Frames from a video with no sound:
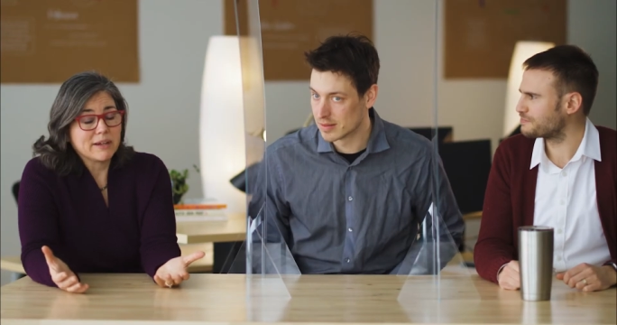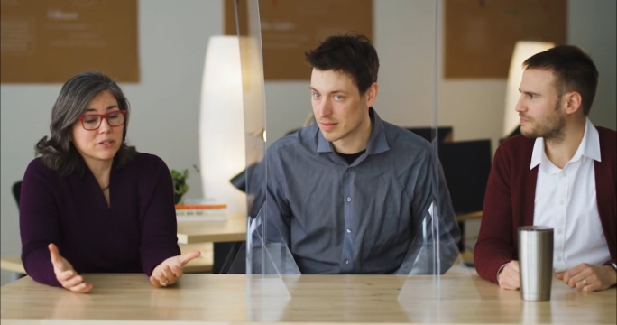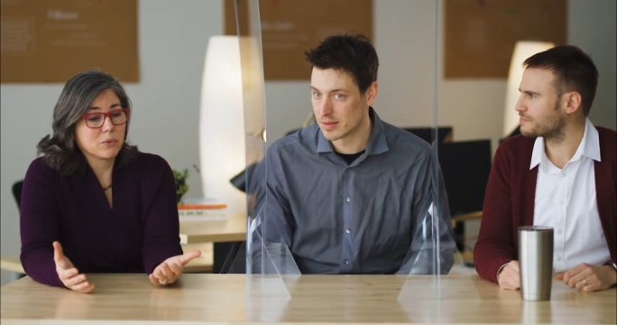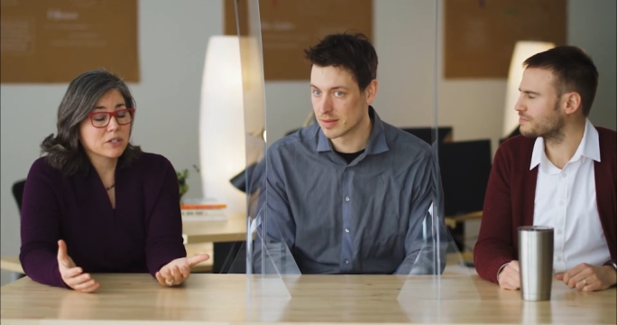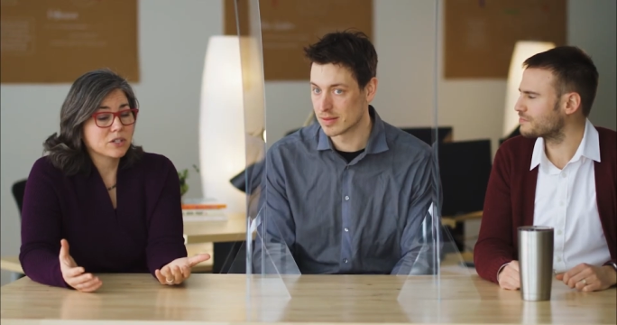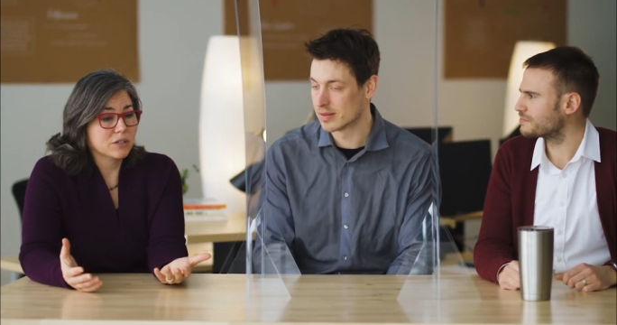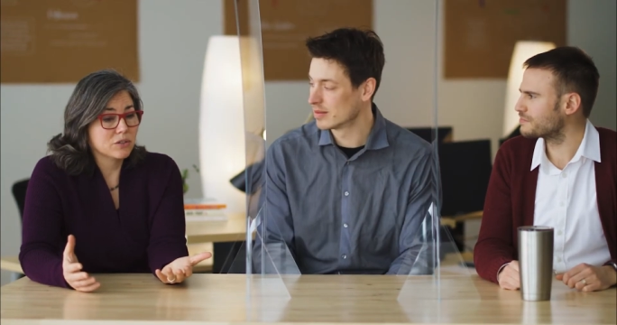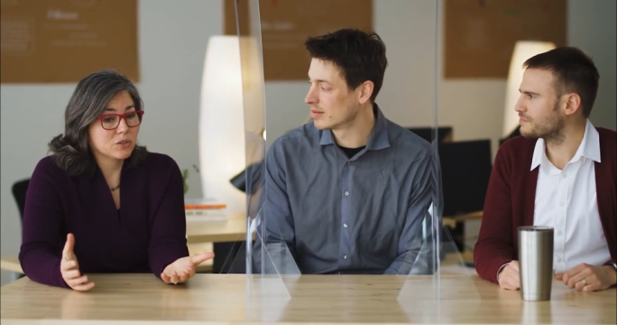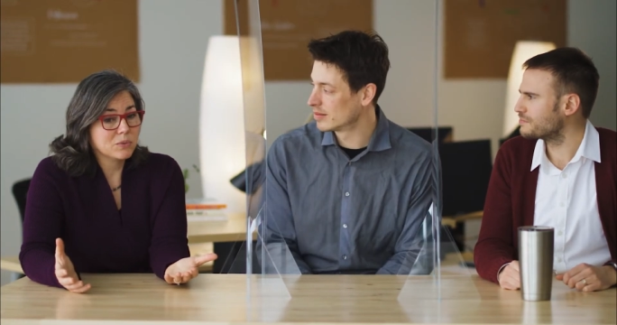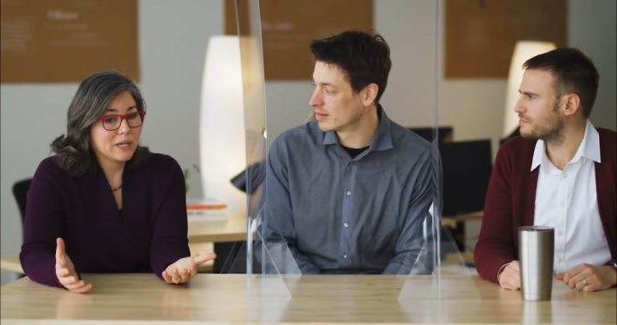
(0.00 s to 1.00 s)
Speaker 1: last
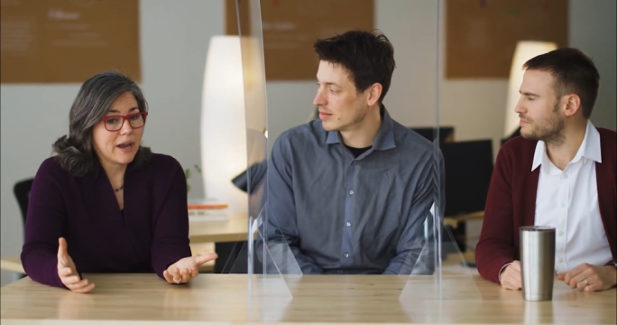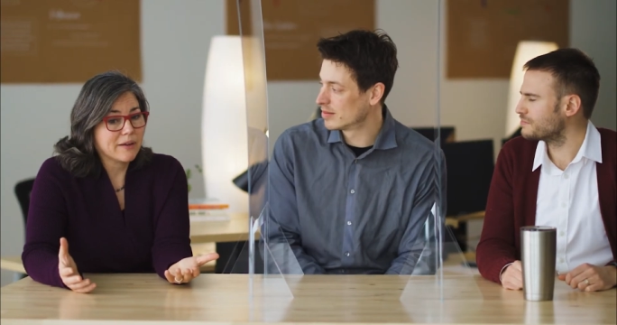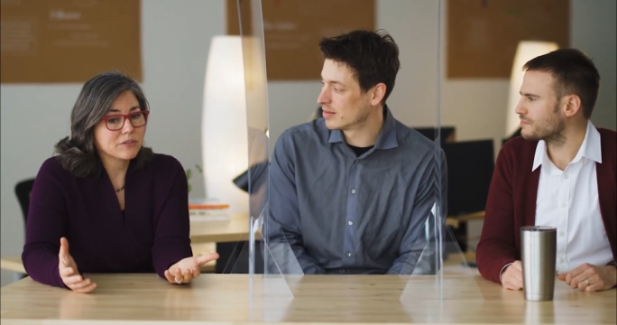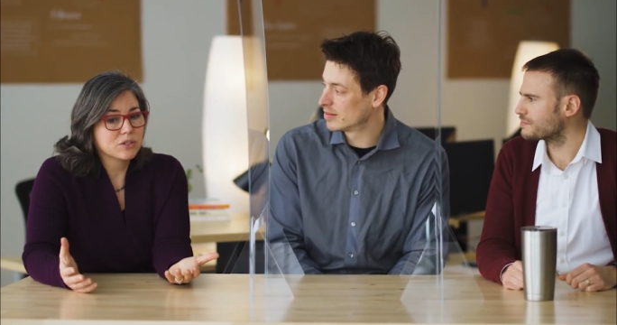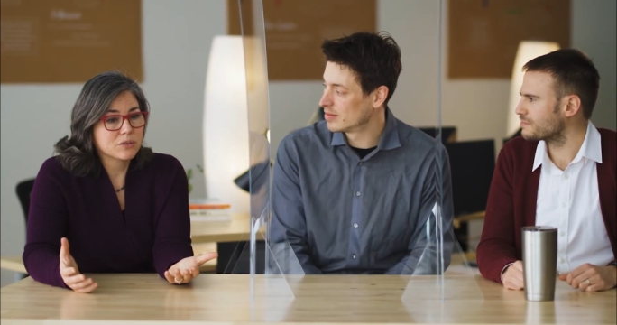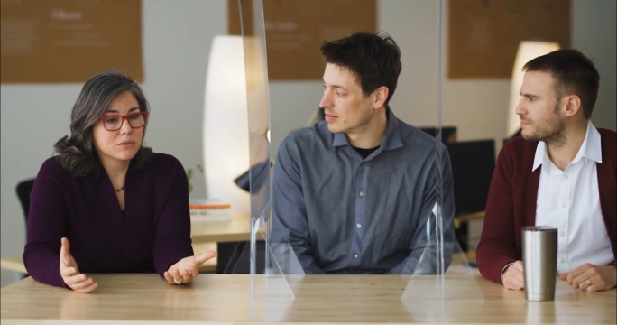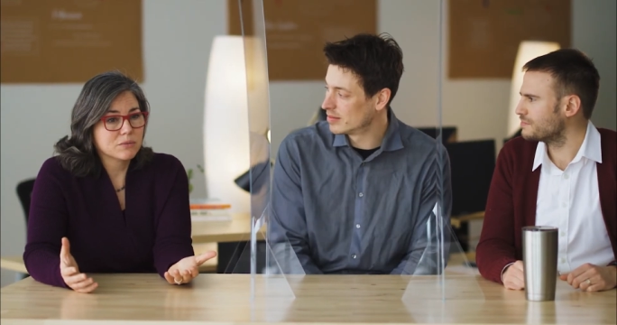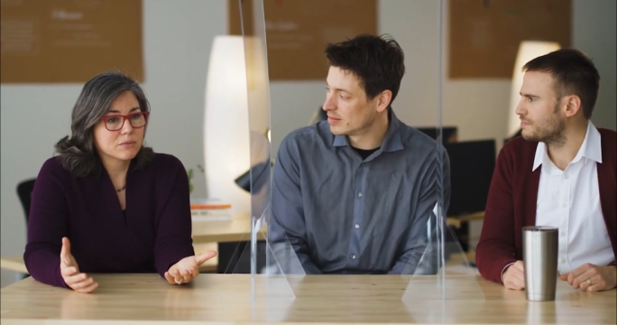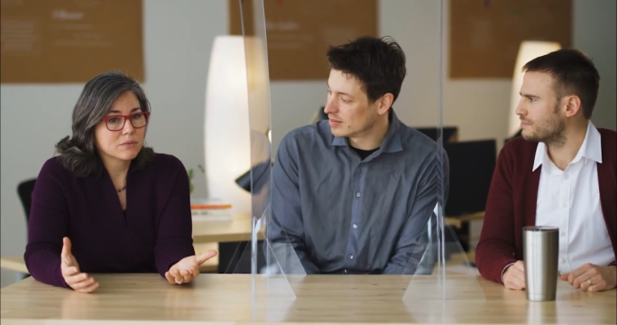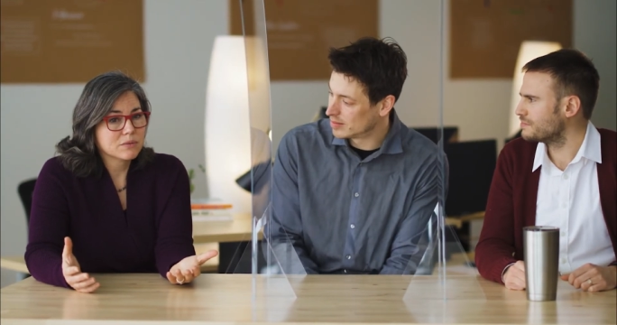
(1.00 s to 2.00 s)
question, do we have
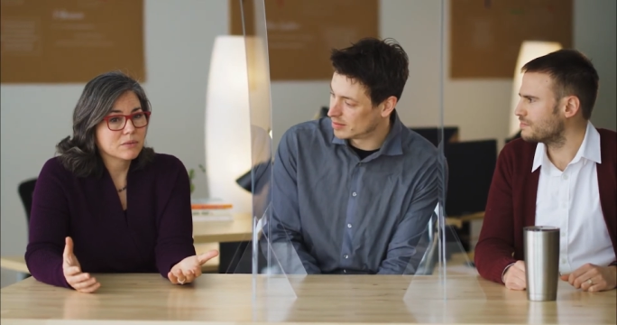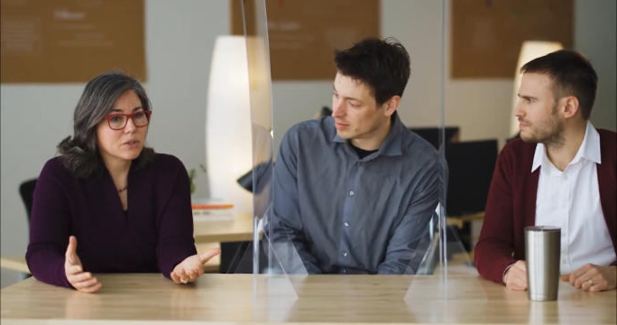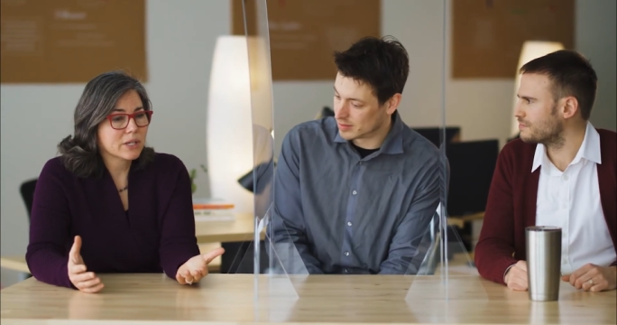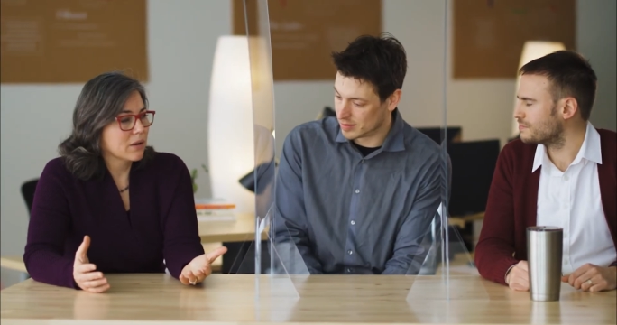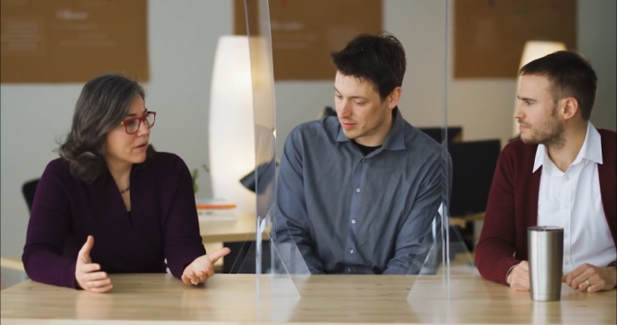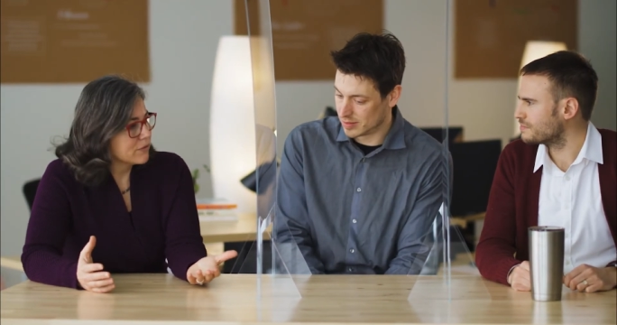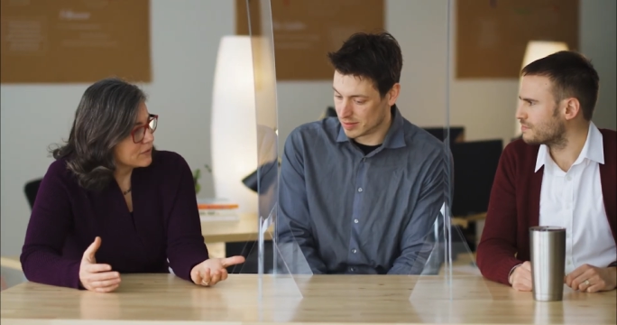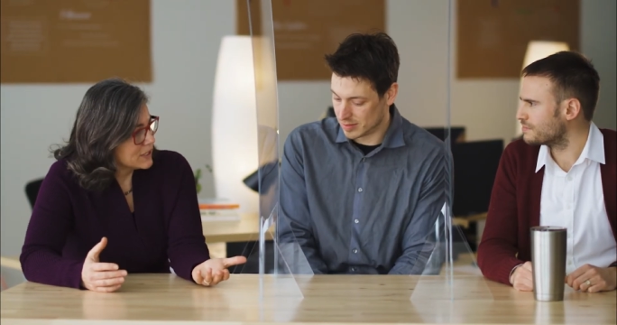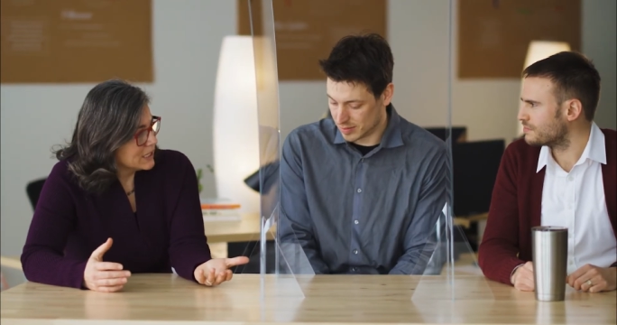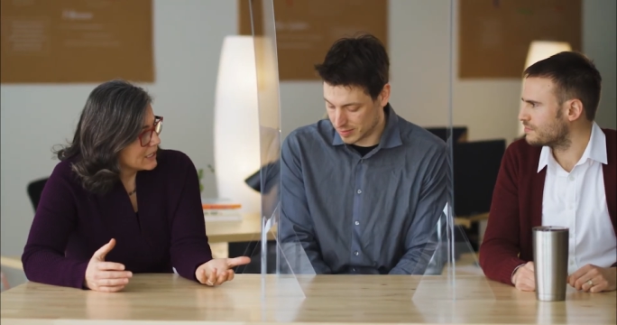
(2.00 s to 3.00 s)
to look at all
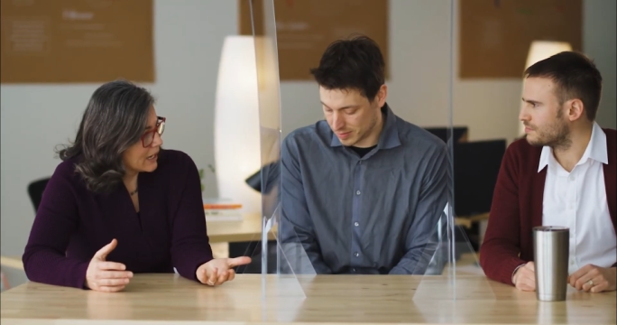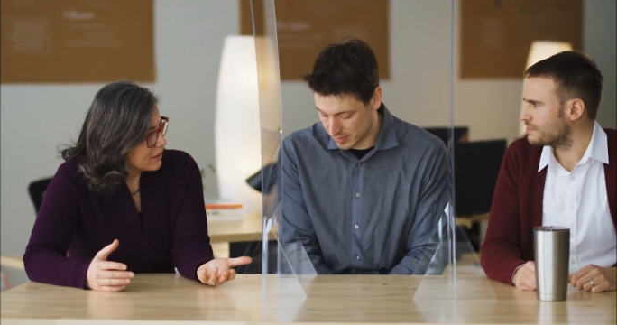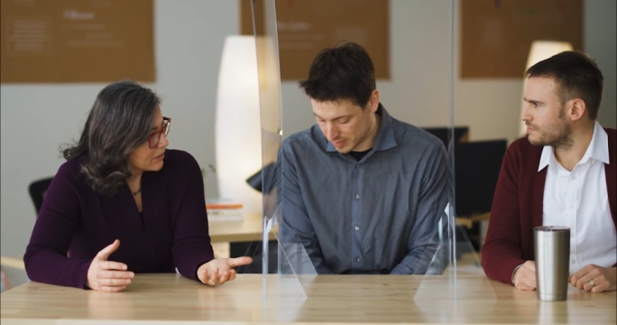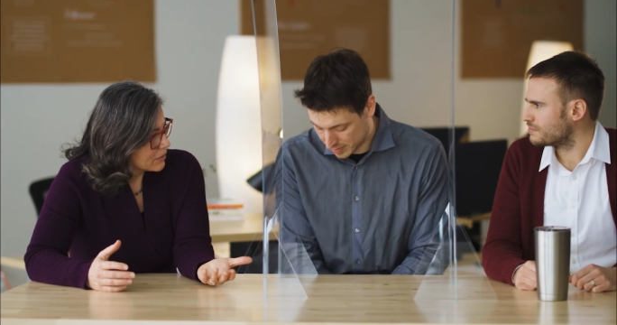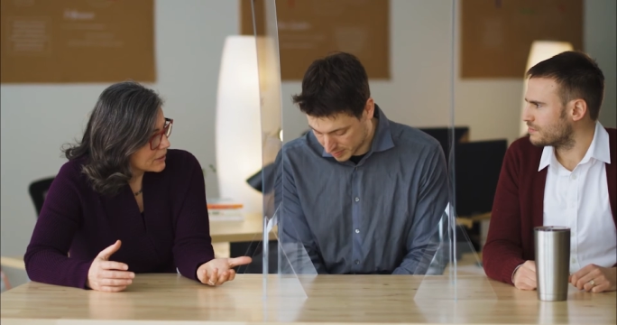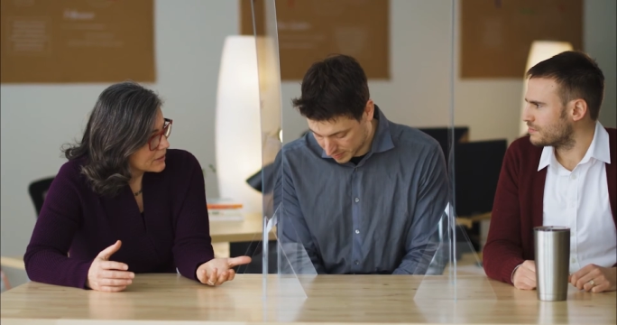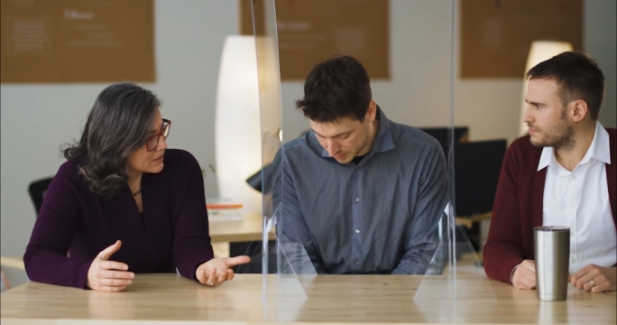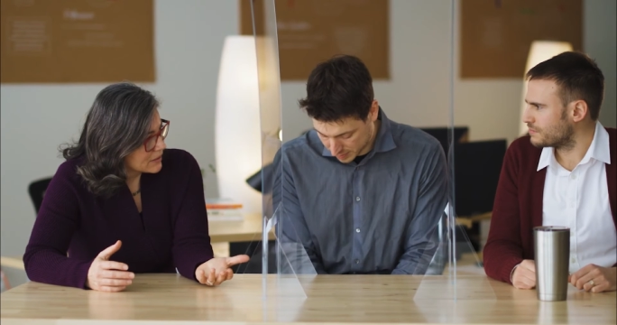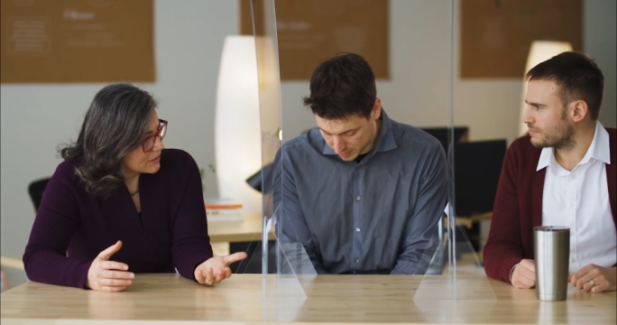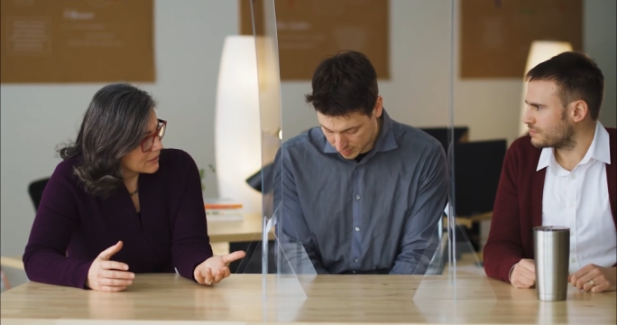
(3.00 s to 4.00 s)
15 categories?